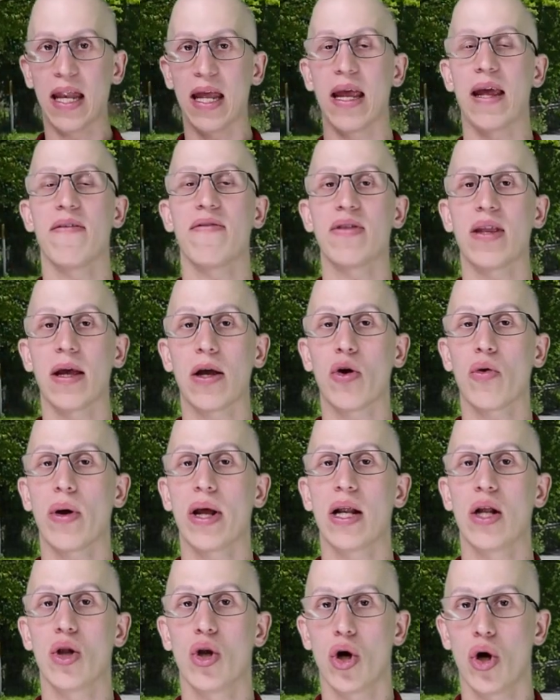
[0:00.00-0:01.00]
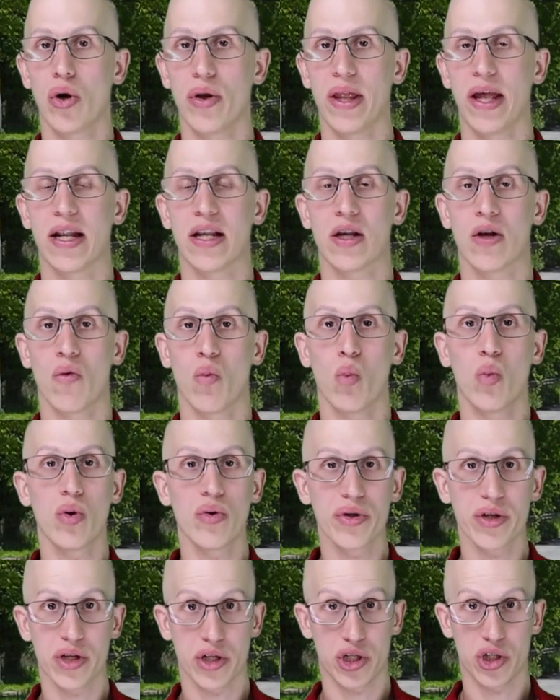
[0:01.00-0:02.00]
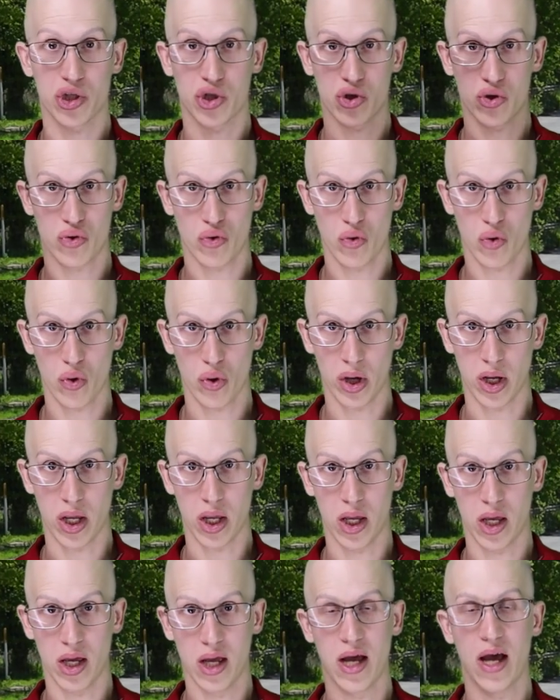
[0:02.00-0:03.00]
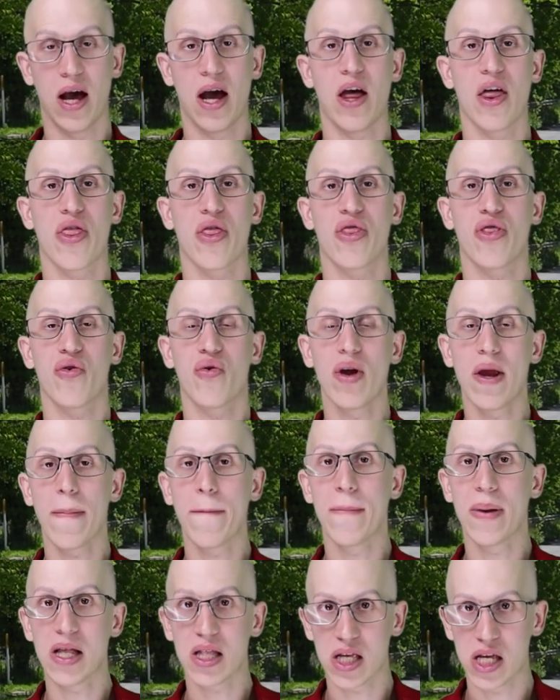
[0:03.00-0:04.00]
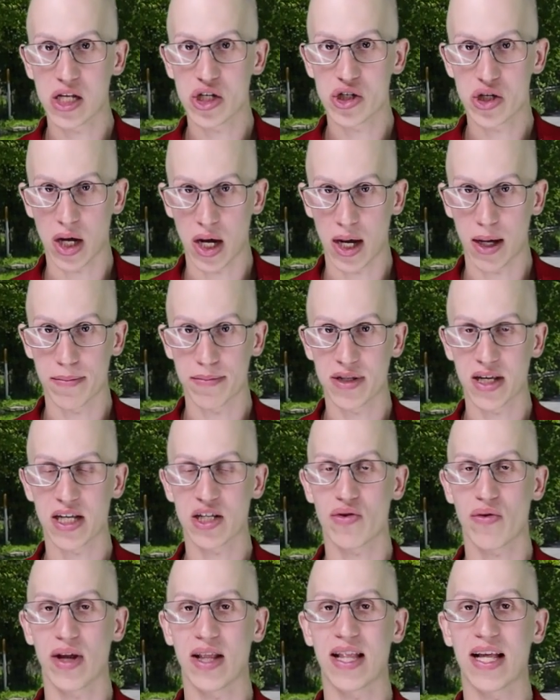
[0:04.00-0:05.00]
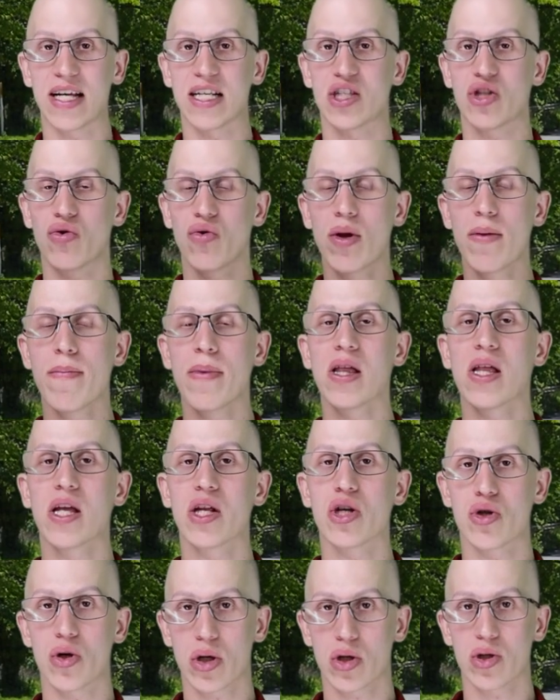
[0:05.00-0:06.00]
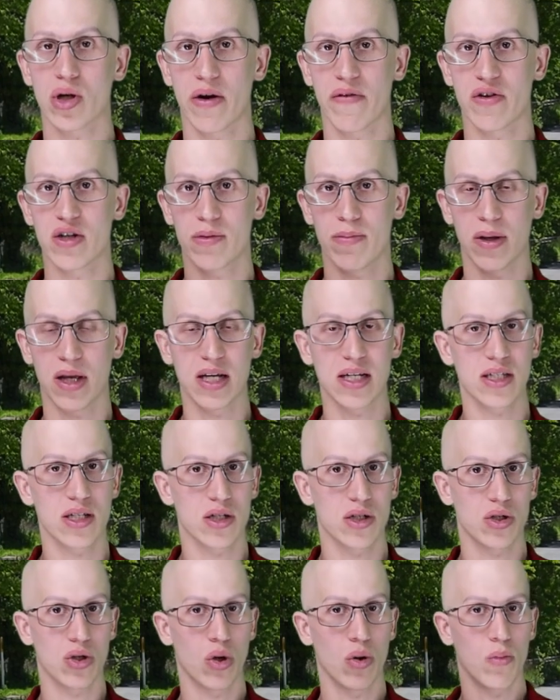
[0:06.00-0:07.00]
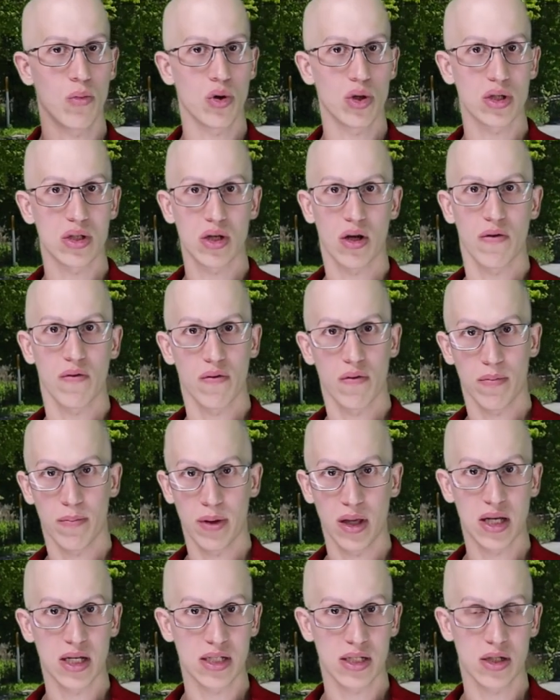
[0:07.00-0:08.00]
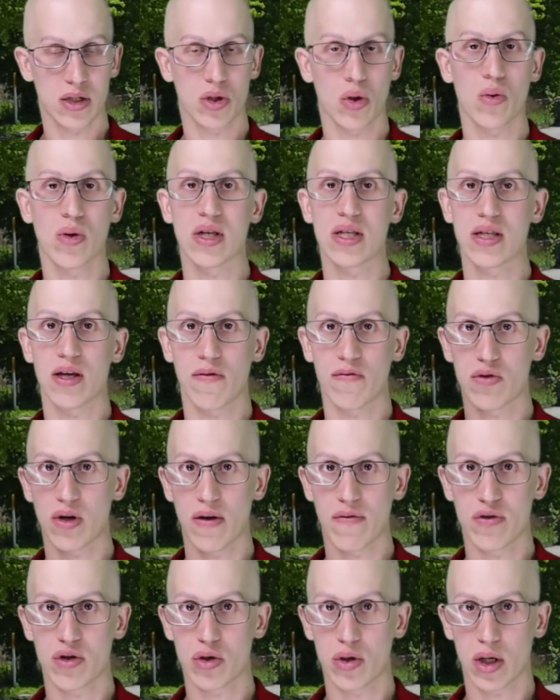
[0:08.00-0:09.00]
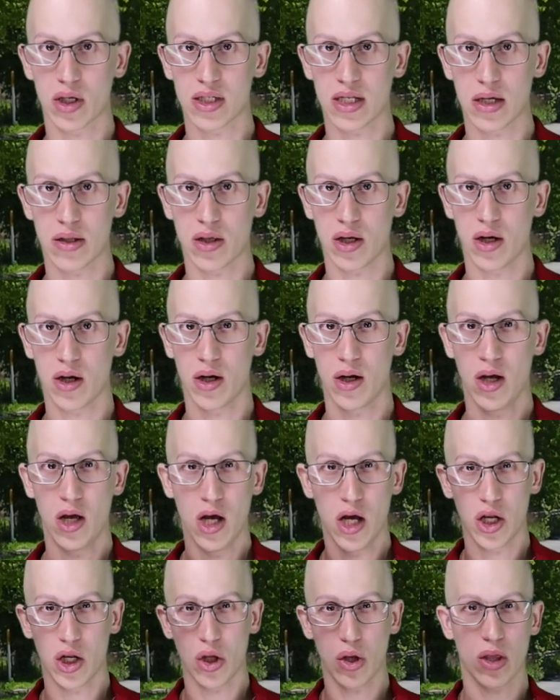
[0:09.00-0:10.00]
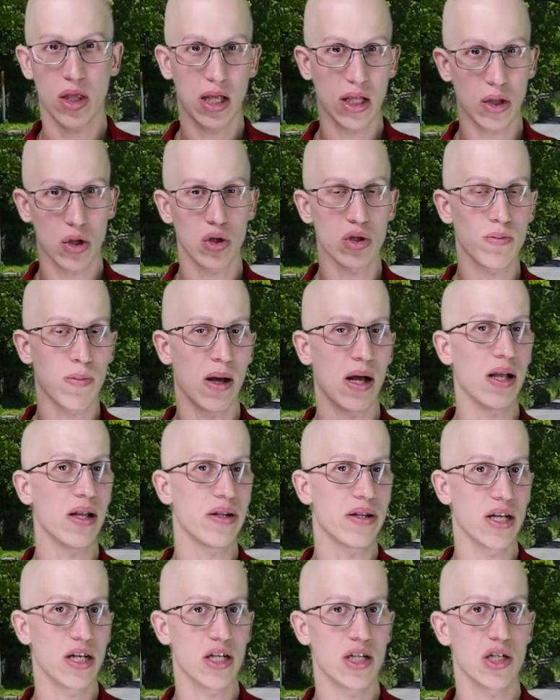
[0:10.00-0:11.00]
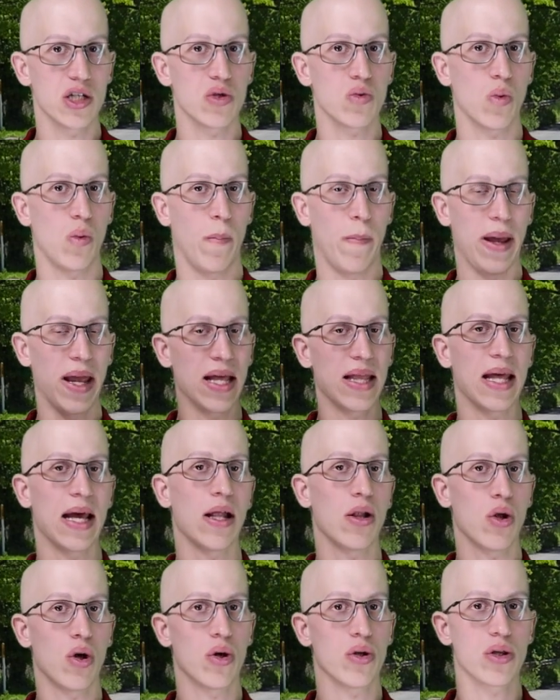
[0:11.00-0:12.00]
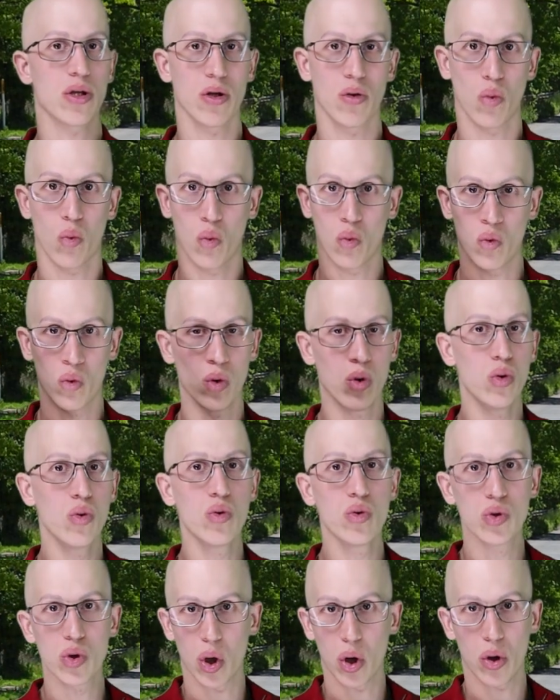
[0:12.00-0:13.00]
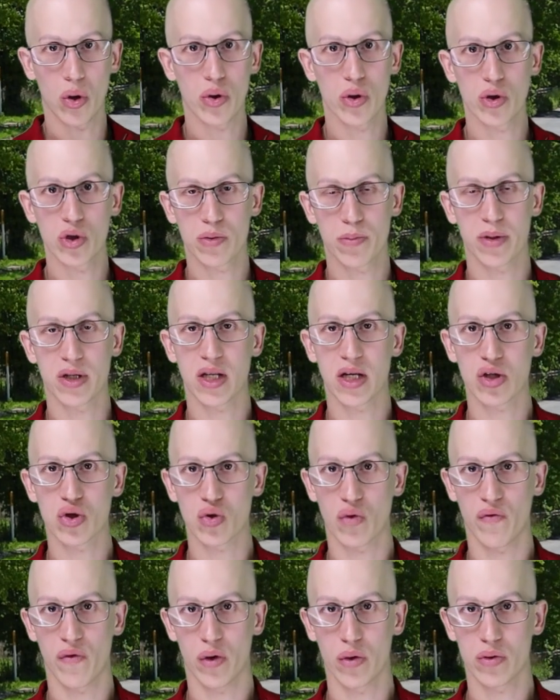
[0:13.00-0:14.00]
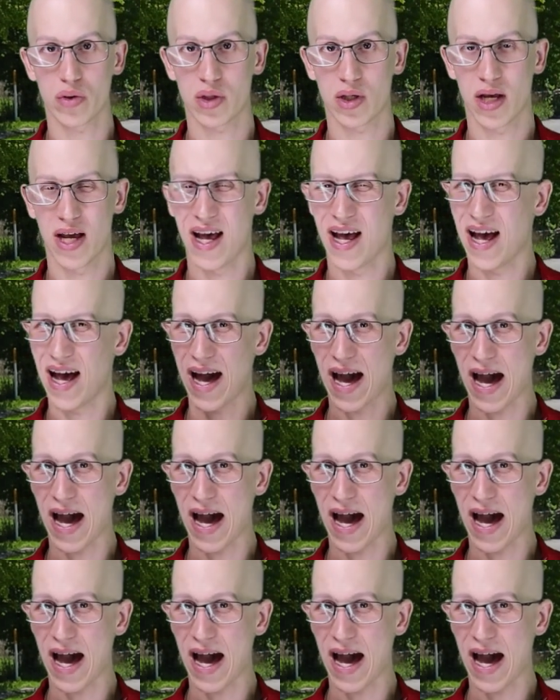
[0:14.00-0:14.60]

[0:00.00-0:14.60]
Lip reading: And if they create a law that will destroy 3 million jobs, that's right, that's 3 million truck drivers because there's only self-driving trucks out there, do you think those politicians will make that law to lose all those potential votes?